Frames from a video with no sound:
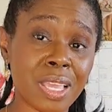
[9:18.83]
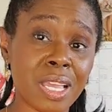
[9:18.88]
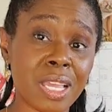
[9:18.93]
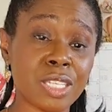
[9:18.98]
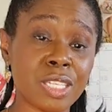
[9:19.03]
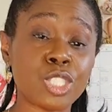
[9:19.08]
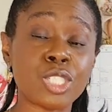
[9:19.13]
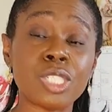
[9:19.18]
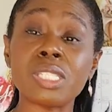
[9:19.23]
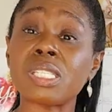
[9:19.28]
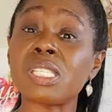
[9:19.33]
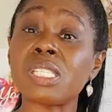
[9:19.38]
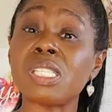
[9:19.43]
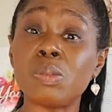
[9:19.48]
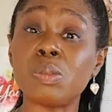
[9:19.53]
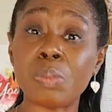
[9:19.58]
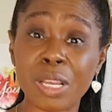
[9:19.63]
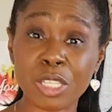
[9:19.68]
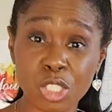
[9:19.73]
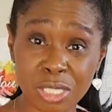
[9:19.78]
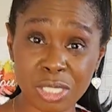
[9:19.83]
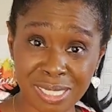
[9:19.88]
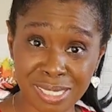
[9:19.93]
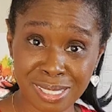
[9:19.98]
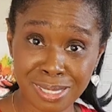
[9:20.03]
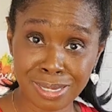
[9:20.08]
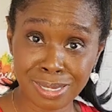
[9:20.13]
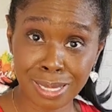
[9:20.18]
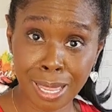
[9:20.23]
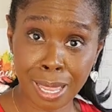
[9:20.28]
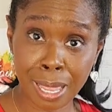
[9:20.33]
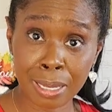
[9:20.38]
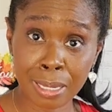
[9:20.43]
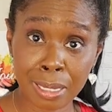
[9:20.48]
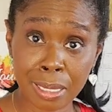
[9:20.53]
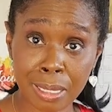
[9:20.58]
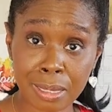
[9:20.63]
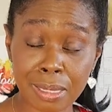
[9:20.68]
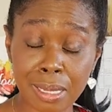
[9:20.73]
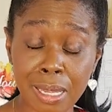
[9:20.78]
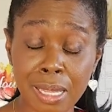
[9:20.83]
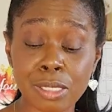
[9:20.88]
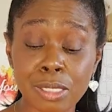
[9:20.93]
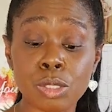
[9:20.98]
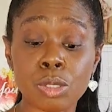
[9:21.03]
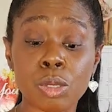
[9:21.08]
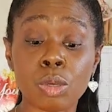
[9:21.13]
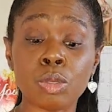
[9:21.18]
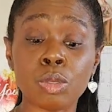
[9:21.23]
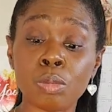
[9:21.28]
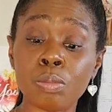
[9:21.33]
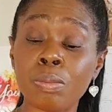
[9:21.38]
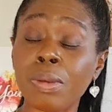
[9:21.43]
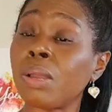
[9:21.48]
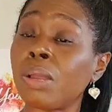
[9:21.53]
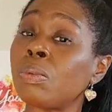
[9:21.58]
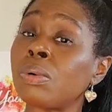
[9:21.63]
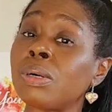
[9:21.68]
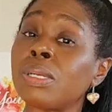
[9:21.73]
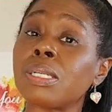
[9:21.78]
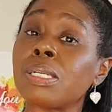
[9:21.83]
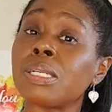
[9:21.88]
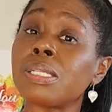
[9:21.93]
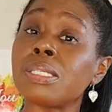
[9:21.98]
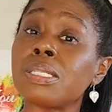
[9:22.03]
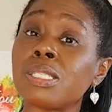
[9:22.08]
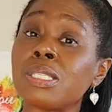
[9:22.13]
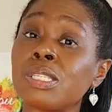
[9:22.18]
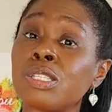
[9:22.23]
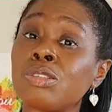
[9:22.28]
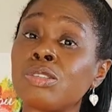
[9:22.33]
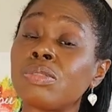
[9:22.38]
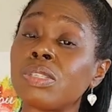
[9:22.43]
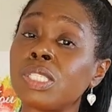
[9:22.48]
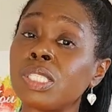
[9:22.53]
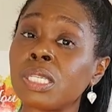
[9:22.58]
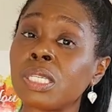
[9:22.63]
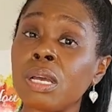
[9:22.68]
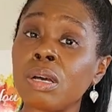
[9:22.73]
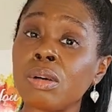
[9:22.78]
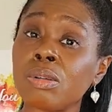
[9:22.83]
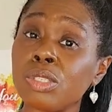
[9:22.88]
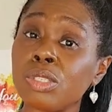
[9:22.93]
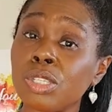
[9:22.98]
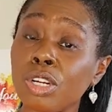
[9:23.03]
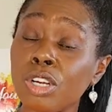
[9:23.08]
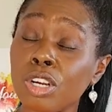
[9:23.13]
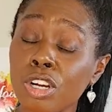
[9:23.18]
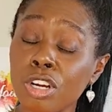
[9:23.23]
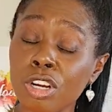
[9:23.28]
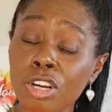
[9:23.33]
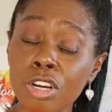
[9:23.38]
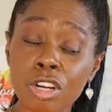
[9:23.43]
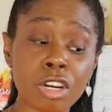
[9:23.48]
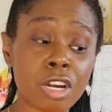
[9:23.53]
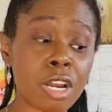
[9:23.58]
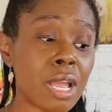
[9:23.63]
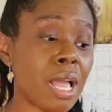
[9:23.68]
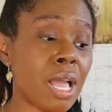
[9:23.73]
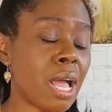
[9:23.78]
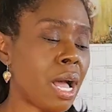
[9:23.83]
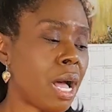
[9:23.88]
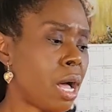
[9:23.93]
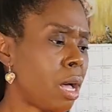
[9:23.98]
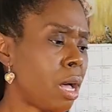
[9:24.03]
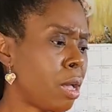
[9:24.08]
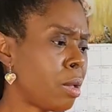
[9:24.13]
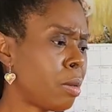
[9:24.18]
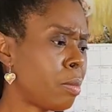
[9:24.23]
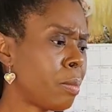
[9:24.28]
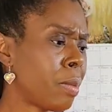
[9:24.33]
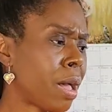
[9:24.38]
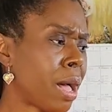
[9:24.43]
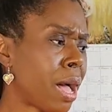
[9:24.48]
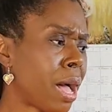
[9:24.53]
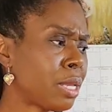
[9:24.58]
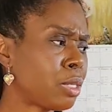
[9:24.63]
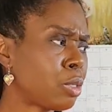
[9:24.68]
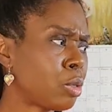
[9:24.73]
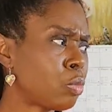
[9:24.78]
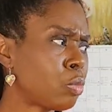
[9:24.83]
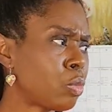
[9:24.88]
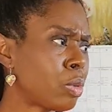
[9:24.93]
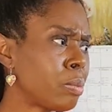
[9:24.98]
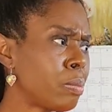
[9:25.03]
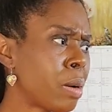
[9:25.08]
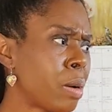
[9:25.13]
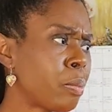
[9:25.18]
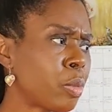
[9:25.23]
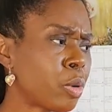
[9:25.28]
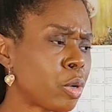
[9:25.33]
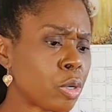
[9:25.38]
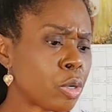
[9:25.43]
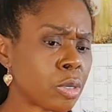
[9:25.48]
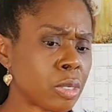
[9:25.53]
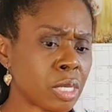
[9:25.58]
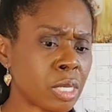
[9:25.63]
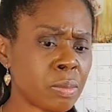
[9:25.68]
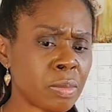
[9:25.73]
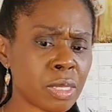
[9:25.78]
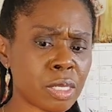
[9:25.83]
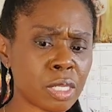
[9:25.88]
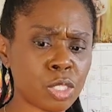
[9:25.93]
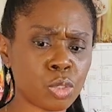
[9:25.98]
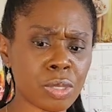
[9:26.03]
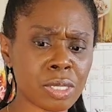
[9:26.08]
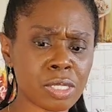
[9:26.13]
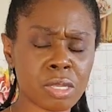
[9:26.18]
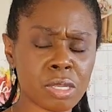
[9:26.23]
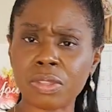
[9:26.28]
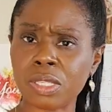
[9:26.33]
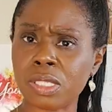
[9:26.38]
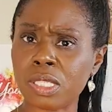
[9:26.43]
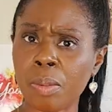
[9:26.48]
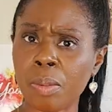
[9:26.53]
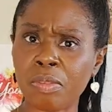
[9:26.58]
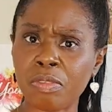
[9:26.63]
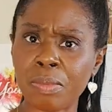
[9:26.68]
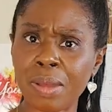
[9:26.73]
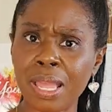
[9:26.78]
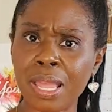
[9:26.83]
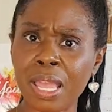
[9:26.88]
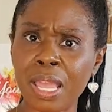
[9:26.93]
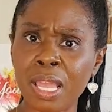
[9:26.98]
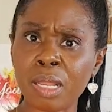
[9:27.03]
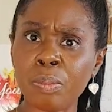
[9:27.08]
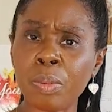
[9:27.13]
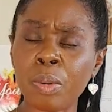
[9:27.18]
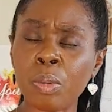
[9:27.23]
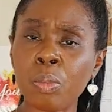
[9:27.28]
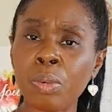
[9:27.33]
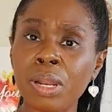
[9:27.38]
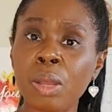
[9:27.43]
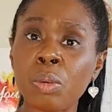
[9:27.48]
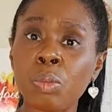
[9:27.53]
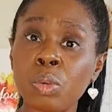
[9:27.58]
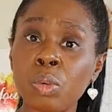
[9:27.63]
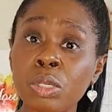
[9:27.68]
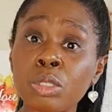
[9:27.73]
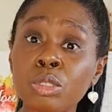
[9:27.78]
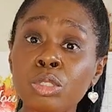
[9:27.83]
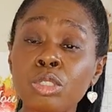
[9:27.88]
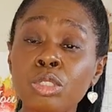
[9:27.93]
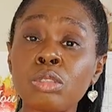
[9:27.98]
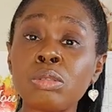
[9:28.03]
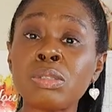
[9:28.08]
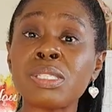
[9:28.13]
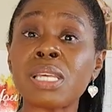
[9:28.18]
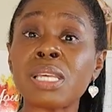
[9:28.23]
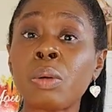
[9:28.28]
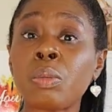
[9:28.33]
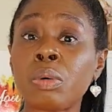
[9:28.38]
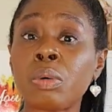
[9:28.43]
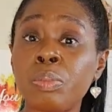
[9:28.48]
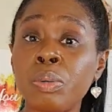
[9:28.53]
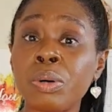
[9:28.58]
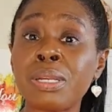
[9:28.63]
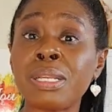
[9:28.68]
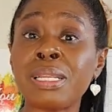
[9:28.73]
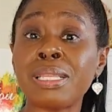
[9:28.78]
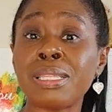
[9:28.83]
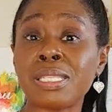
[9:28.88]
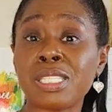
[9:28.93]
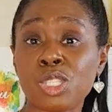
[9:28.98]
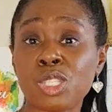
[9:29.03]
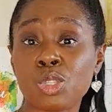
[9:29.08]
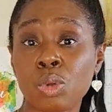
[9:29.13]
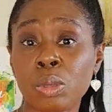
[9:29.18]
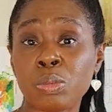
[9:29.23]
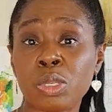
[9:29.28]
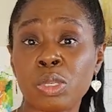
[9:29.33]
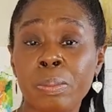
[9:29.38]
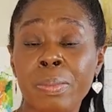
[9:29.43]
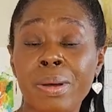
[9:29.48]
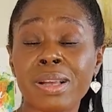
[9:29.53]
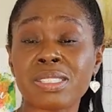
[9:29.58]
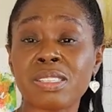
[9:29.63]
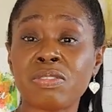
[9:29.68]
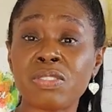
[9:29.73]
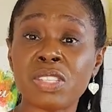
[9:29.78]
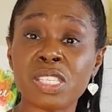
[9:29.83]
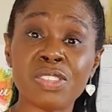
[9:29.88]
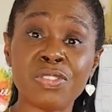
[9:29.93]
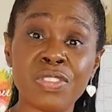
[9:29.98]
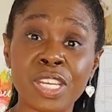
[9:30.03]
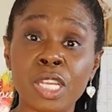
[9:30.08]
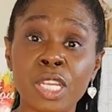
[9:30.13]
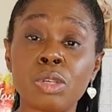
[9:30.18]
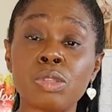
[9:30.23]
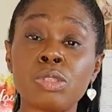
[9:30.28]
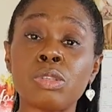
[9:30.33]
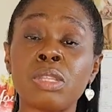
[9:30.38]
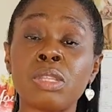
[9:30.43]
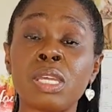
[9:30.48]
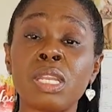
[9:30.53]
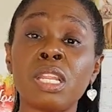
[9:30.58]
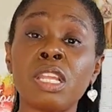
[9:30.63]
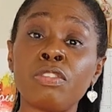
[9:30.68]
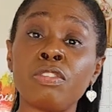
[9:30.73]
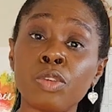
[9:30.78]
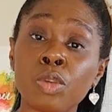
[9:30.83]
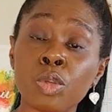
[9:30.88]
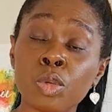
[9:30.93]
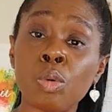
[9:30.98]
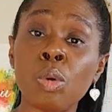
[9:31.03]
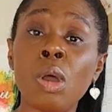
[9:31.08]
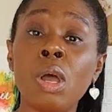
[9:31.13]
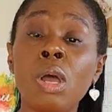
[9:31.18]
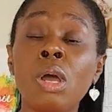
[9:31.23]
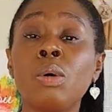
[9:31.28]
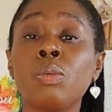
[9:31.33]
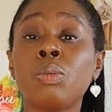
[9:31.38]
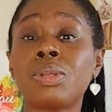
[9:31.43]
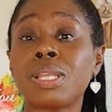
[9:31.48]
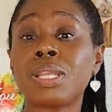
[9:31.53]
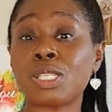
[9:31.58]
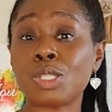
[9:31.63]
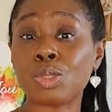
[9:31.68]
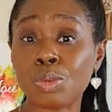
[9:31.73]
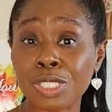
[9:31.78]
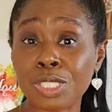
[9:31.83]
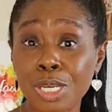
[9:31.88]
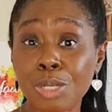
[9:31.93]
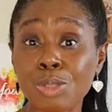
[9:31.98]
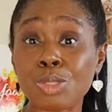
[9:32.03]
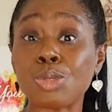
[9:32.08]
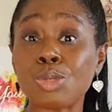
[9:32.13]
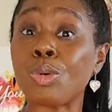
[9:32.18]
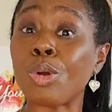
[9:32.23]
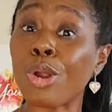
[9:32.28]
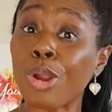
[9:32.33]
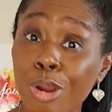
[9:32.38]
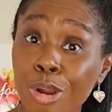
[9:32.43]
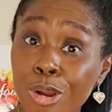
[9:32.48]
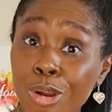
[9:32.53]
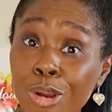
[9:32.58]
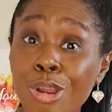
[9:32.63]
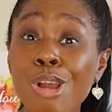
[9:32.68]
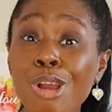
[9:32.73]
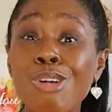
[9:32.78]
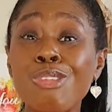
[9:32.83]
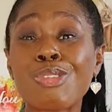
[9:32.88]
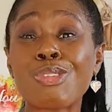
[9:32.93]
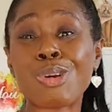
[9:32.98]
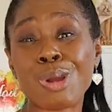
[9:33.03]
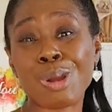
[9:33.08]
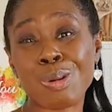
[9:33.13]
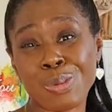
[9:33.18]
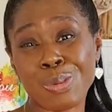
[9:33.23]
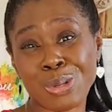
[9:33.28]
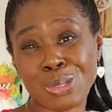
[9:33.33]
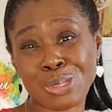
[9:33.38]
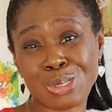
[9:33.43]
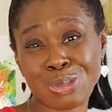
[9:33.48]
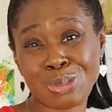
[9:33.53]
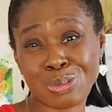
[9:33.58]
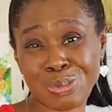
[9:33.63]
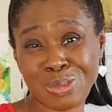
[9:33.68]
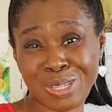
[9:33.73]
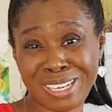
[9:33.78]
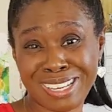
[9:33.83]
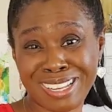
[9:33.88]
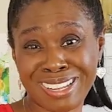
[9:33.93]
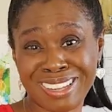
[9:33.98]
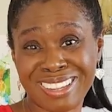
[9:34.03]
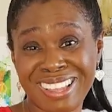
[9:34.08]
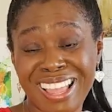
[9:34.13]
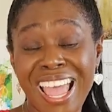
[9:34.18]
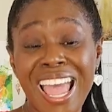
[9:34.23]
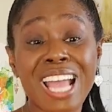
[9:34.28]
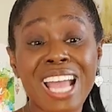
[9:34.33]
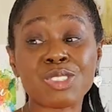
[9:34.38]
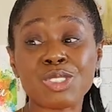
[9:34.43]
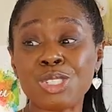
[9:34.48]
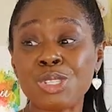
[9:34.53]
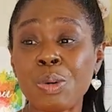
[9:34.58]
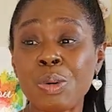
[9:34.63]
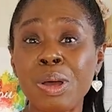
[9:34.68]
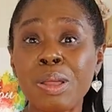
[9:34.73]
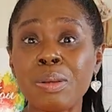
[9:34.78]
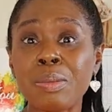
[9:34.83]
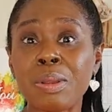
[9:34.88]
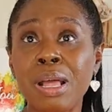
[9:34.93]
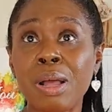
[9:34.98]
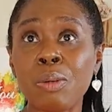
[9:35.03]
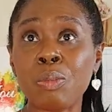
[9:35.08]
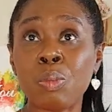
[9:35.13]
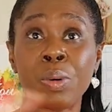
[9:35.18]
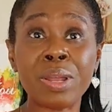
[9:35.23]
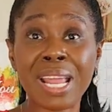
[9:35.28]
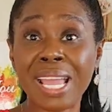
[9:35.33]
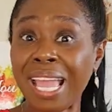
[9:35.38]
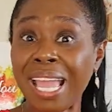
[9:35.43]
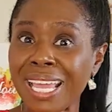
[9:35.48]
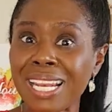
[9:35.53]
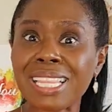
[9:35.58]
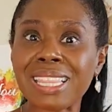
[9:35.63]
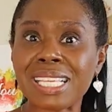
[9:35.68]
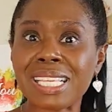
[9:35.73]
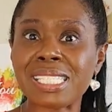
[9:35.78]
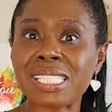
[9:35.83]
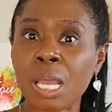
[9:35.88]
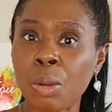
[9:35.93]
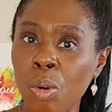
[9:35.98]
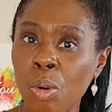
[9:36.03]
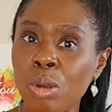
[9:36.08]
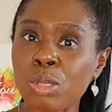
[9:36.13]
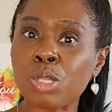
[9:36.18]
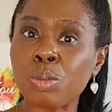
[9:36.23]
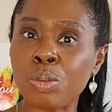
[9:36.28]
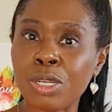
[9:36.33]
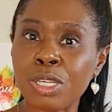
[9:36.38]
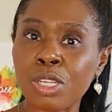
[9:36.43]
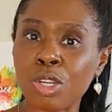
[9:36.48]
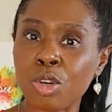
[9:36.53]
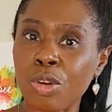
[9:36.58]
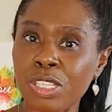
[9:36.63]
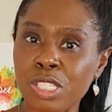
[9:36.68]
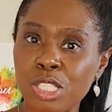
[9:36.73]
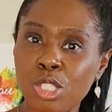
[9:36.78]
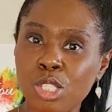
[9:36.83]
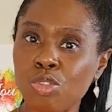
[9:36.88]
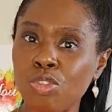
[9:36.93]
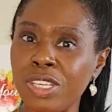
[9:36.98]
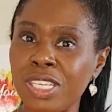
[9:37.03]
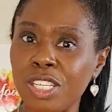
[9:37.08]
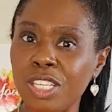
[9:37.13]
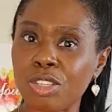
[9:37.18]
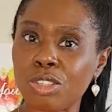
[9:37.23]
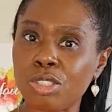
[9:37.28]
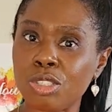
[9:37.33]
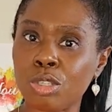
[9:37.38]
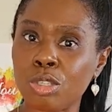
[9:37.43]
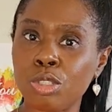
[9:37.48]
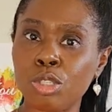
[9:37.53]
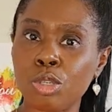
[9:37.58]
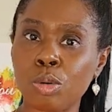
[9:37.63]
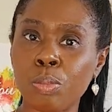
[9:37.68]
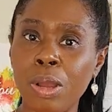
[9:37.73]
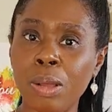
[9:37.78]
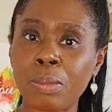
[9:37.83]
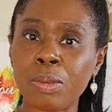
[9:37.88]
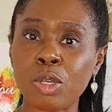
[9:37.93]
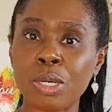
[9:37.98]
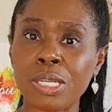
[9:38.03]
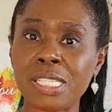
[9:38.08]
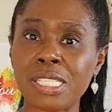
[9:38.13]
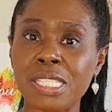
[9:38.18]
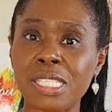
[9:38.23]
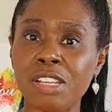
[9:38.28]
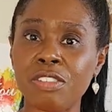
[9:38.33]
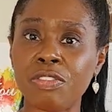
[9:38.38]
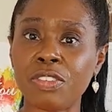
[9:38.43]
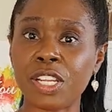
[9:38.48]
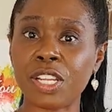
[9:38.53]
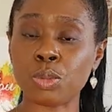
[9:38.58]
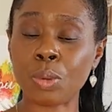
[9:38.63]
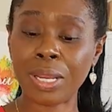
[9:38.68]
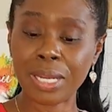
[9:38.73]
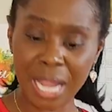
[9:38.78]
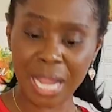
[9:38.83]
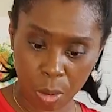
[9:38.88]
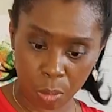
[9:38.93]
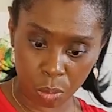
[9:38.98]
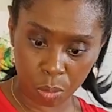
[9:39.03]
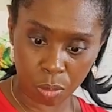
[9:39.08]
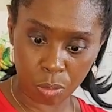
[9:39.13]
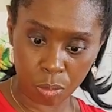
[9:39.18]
She is a specialist at it. And so you might want to consider reaching out to her. I don't remember her email address off the top of my head, but what I will do is I will put it in the description box of this video so that if you would like to reach out to her for a personal reading. Actually, you know what? When I edit this, I will also put it across the screen here. So you're probably going to see it flash right now.